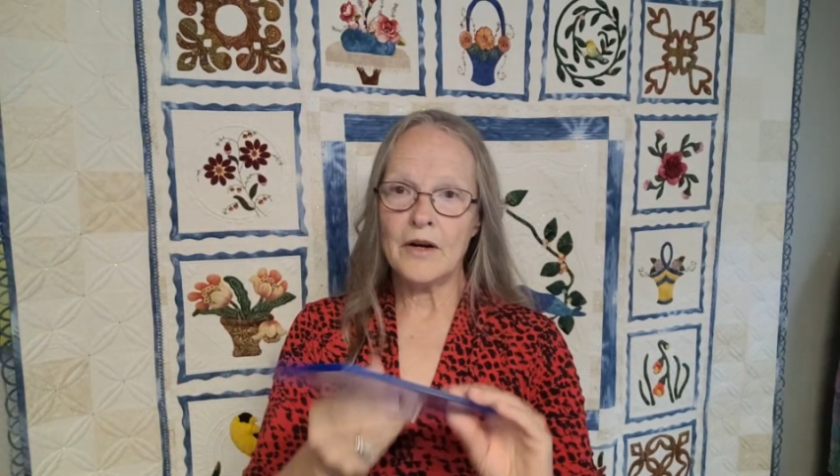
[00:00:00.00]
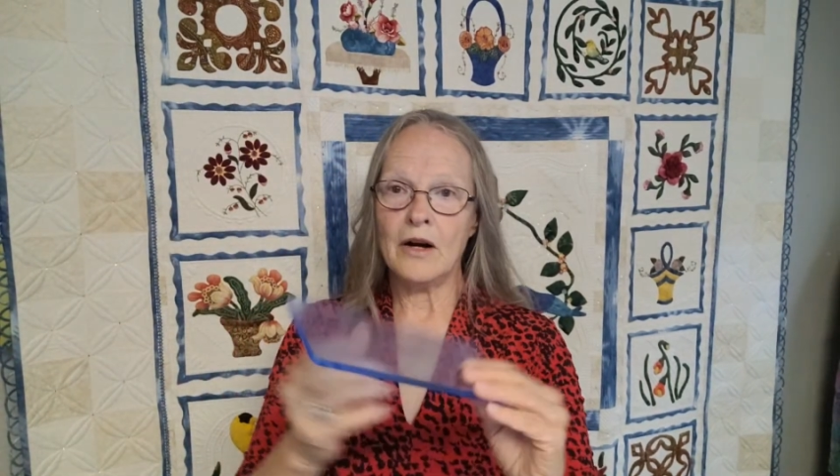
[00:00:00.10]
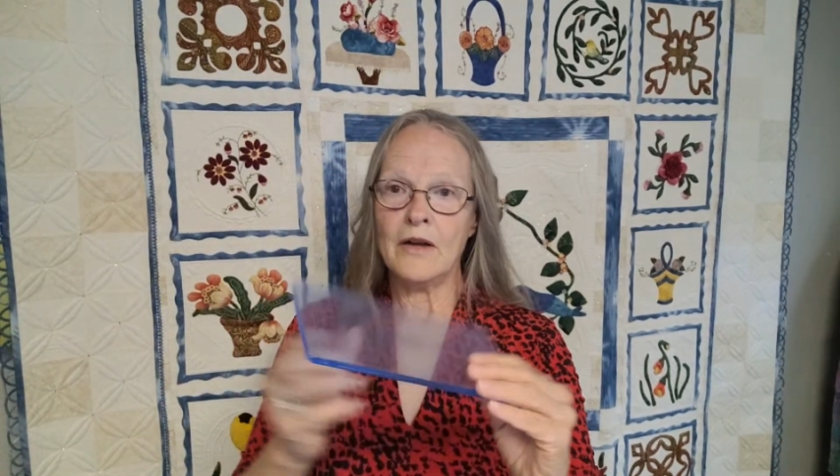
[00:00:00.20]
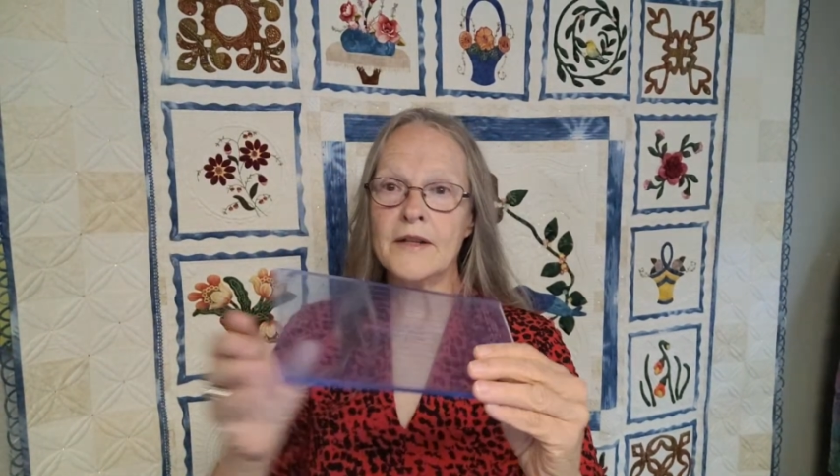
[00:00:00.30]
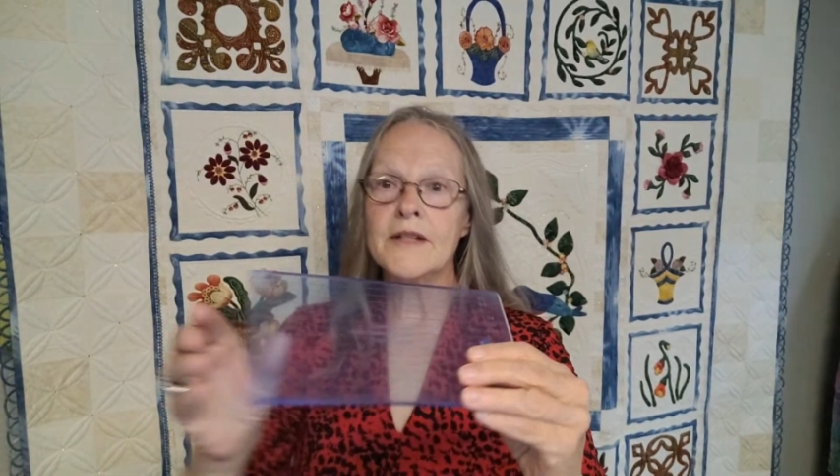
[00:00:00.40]

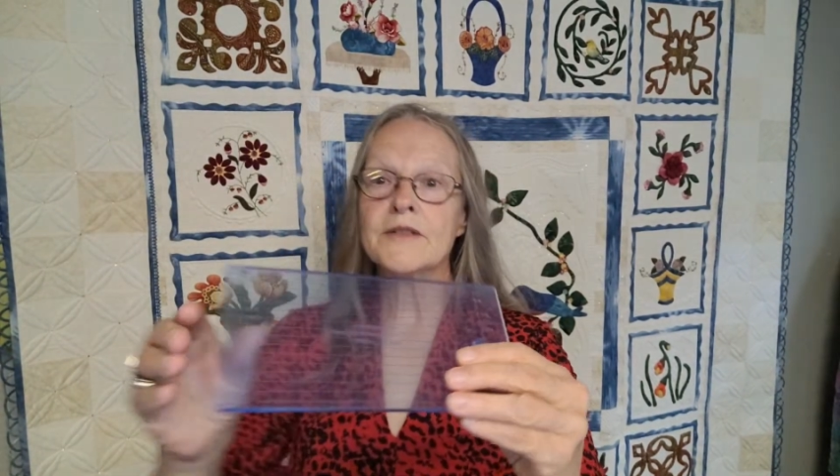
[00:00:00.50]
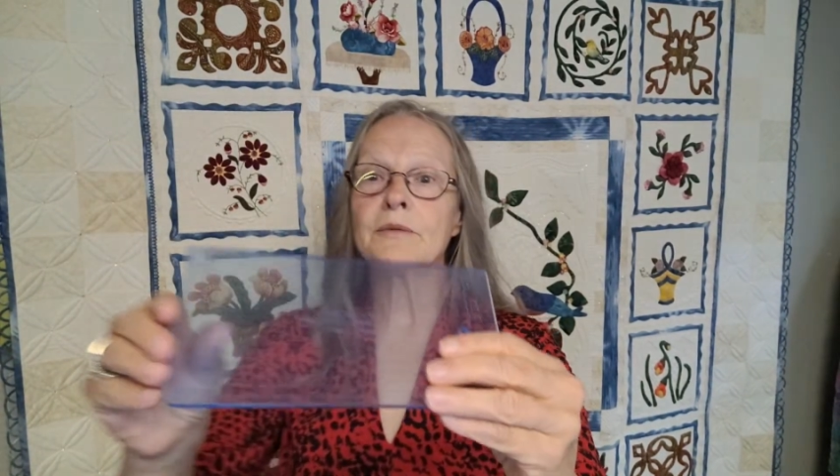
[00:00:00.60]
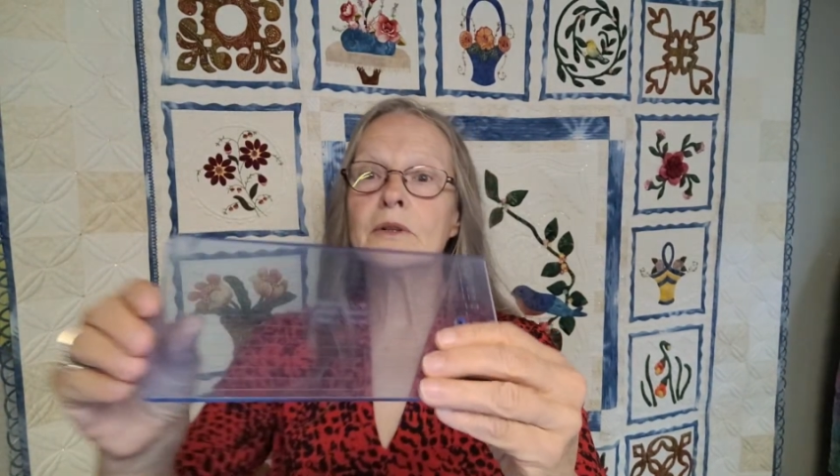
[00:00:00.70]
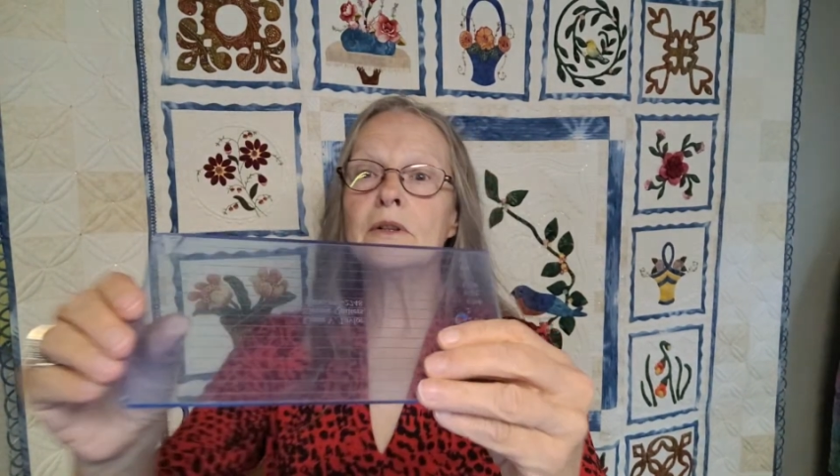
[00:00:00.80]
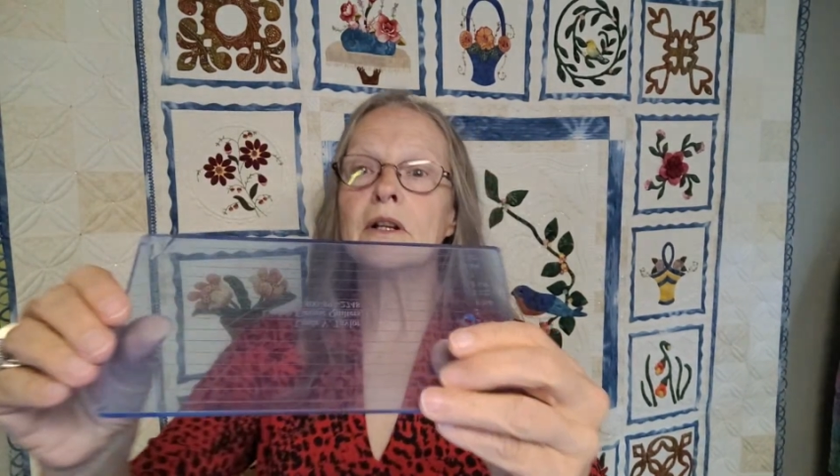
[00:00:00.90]
on these
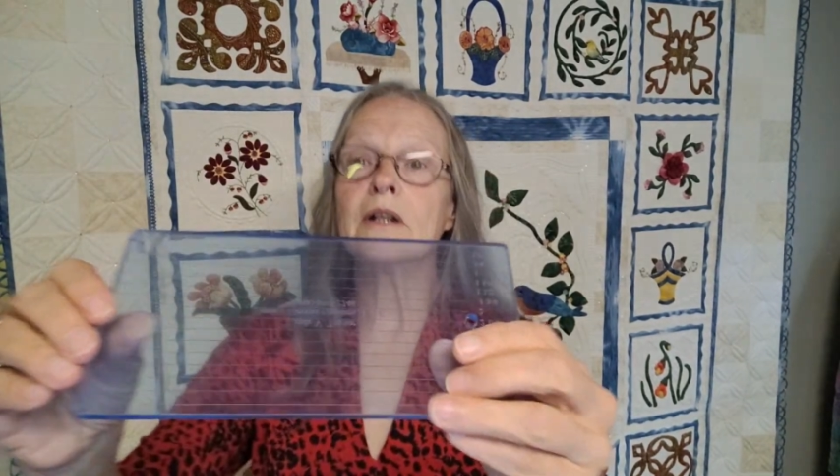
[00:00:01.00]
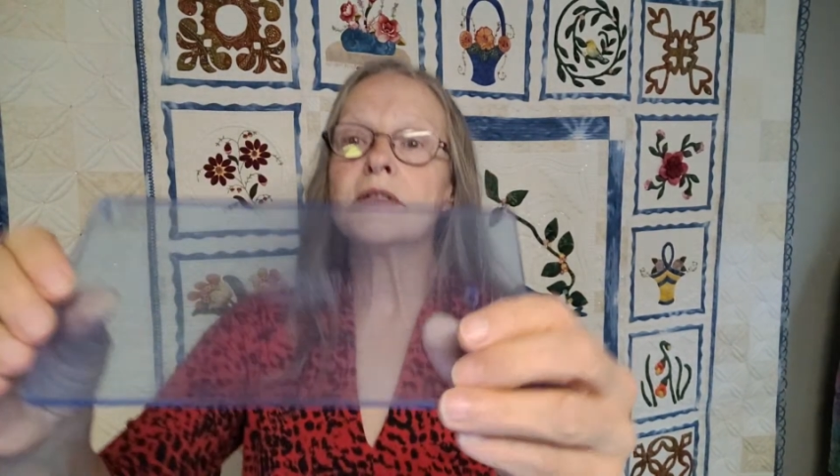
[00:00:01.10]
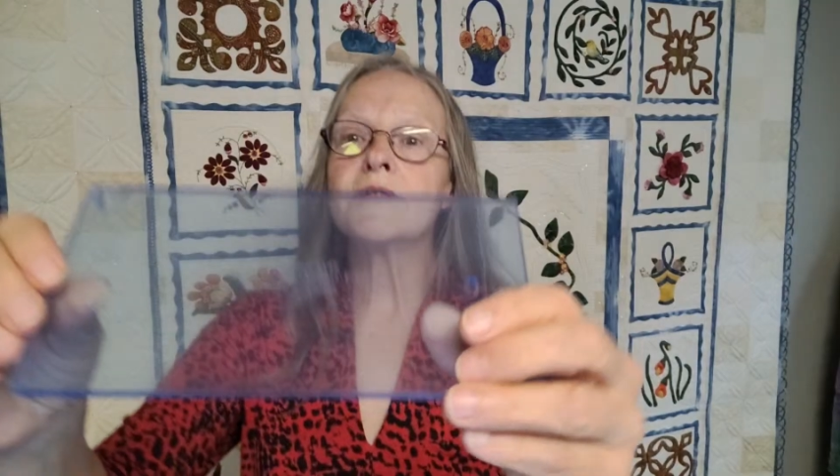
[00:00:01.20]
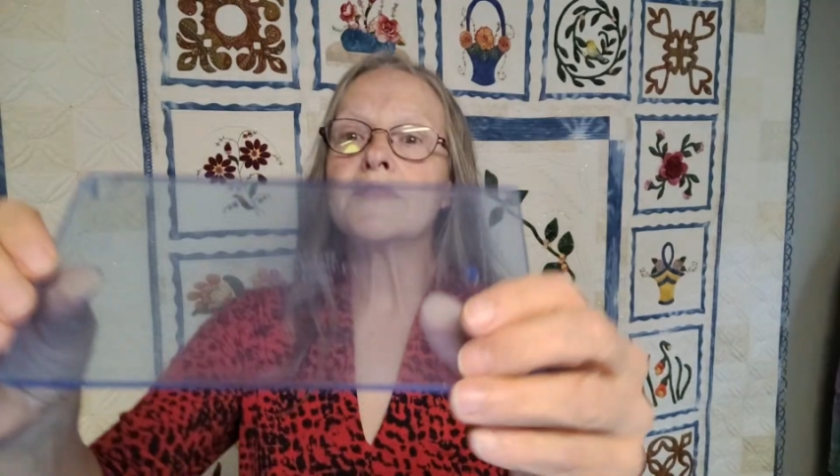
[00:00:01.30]
rulers,